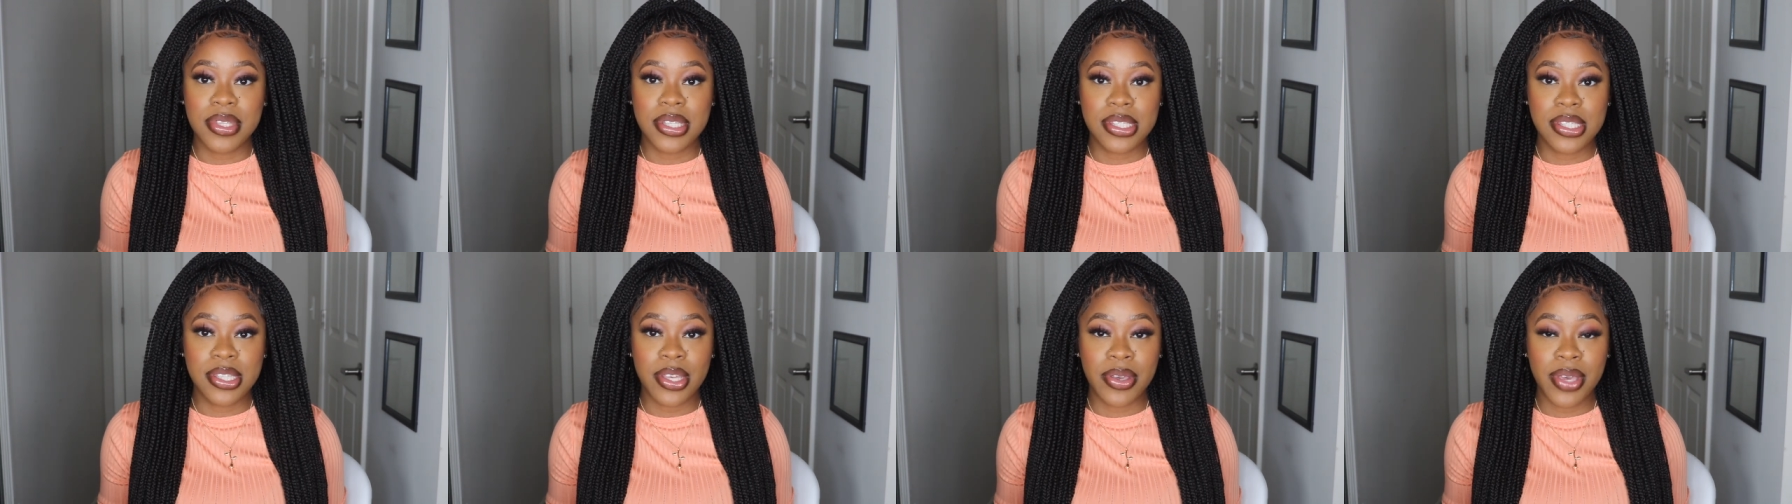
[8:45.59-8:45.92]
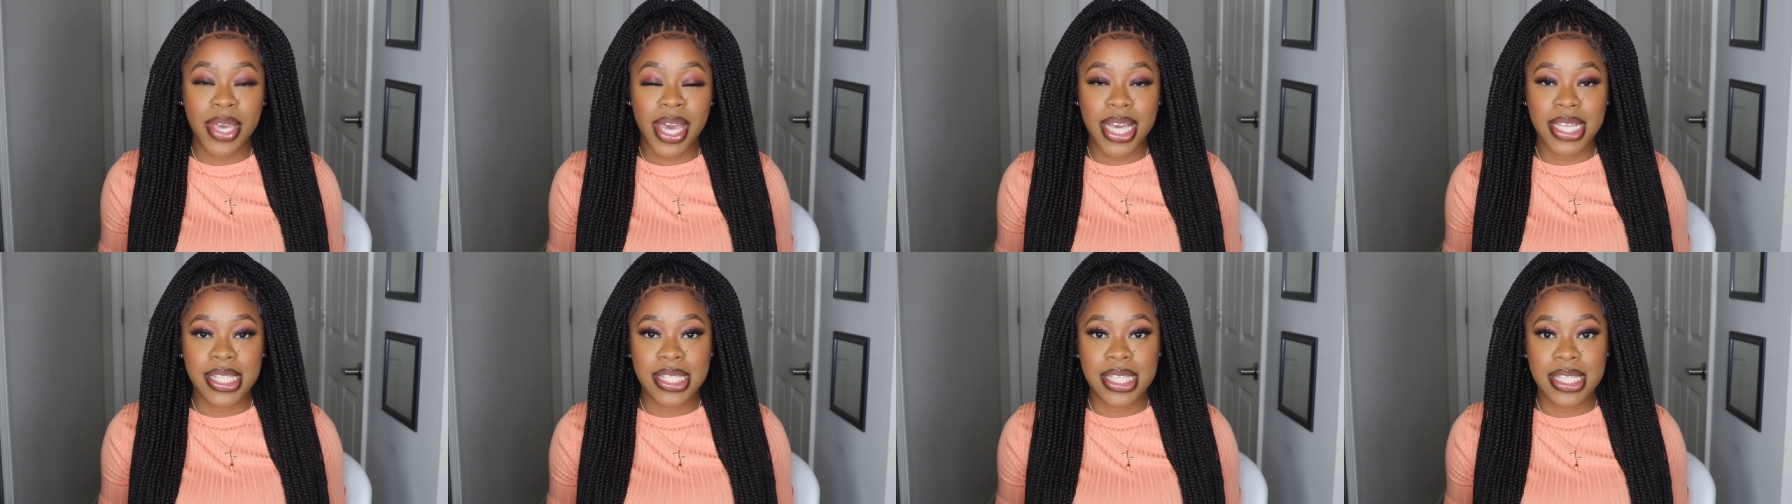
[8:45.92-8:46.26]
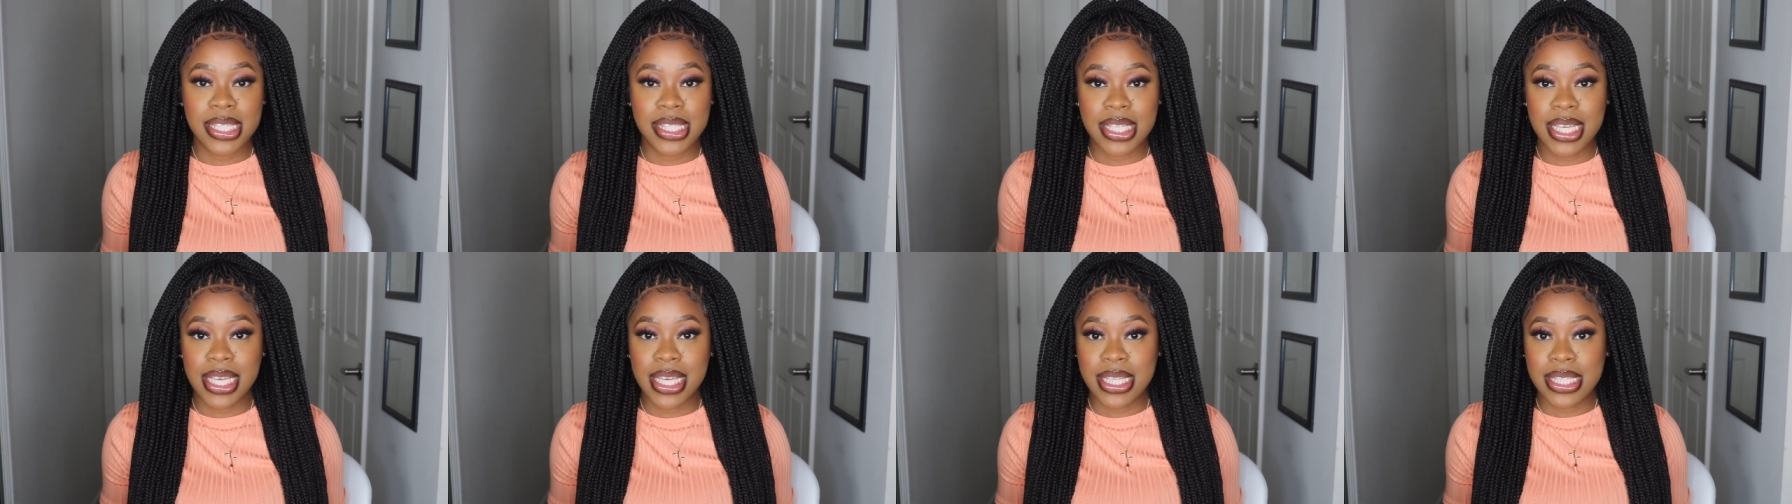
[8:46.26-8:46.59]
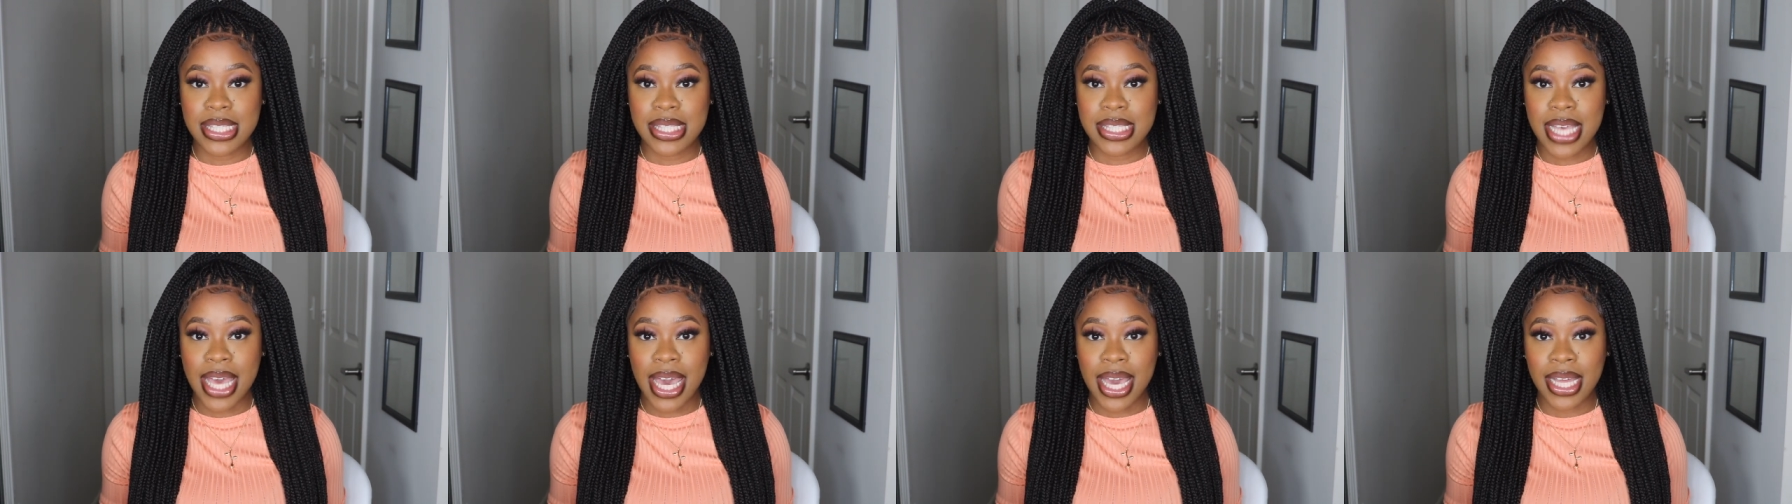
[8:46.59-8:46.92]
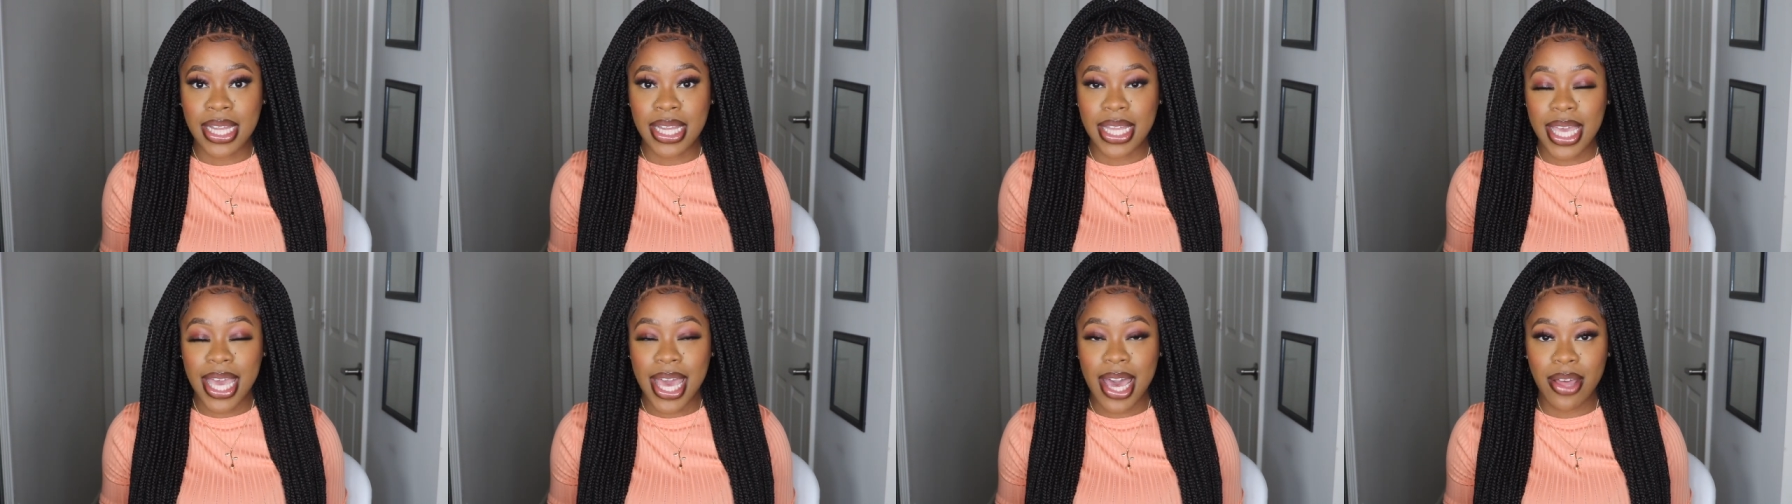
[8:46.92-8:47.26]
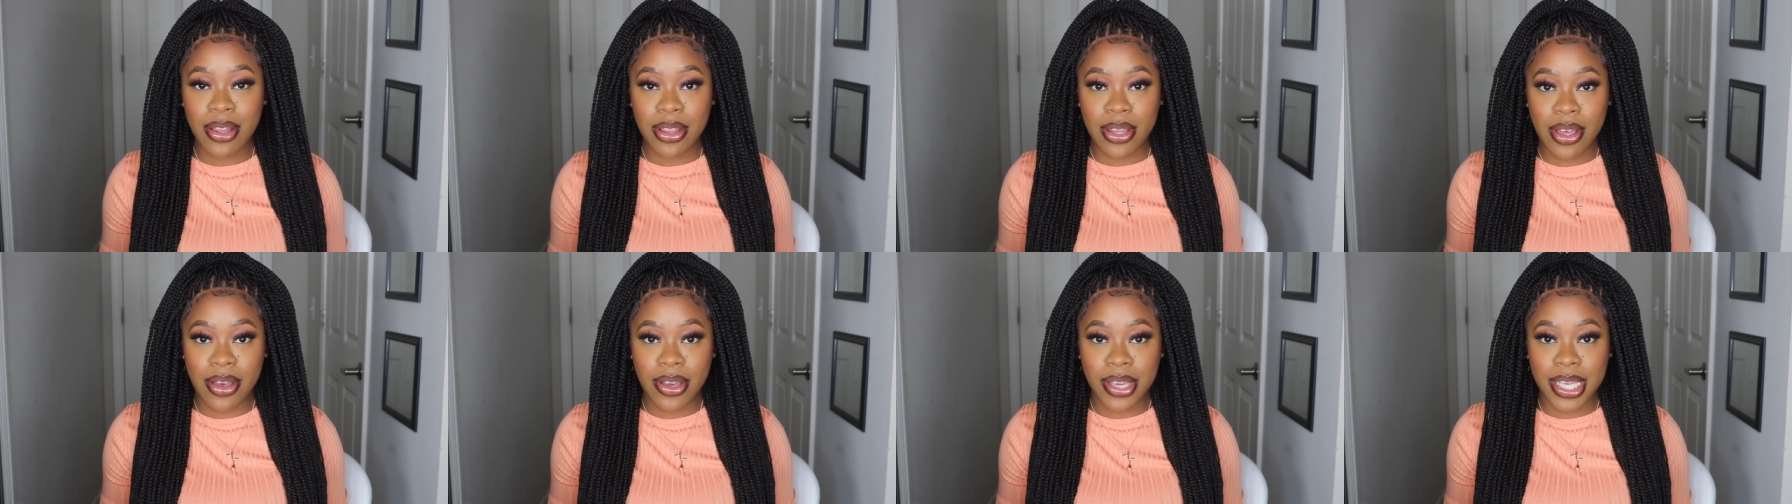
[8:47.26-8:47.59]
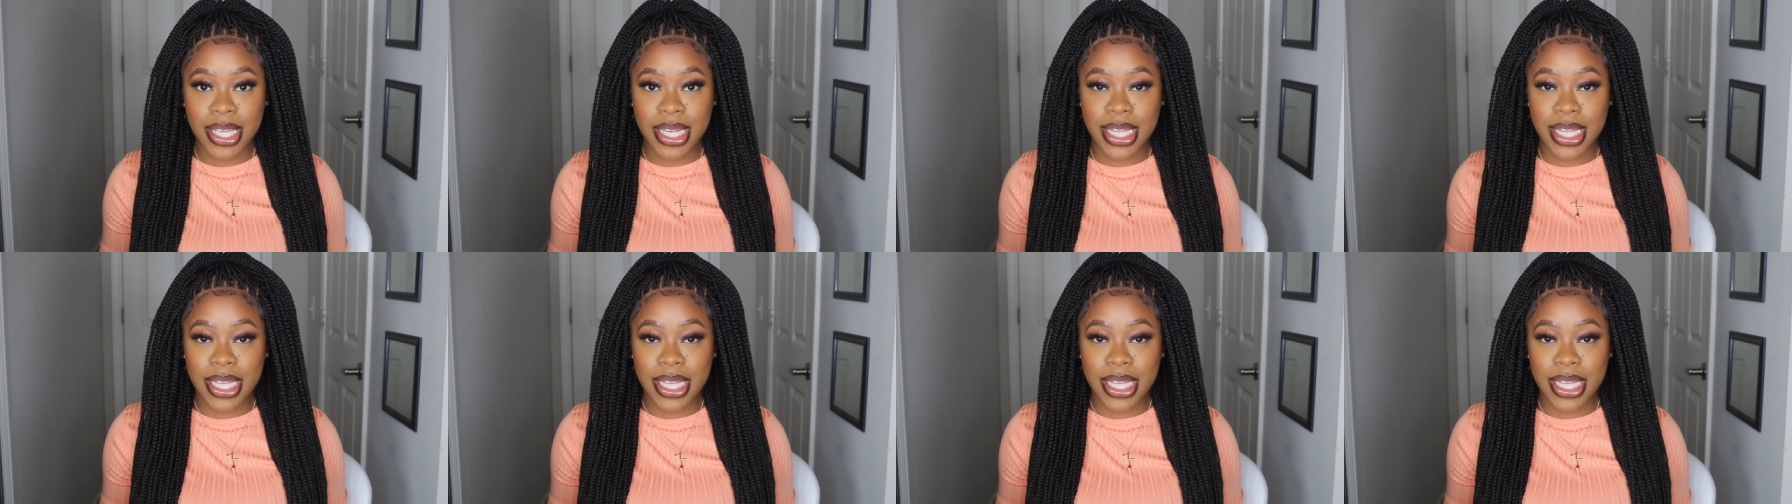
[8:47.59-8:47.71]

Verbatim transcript: so you guys can see exactly how long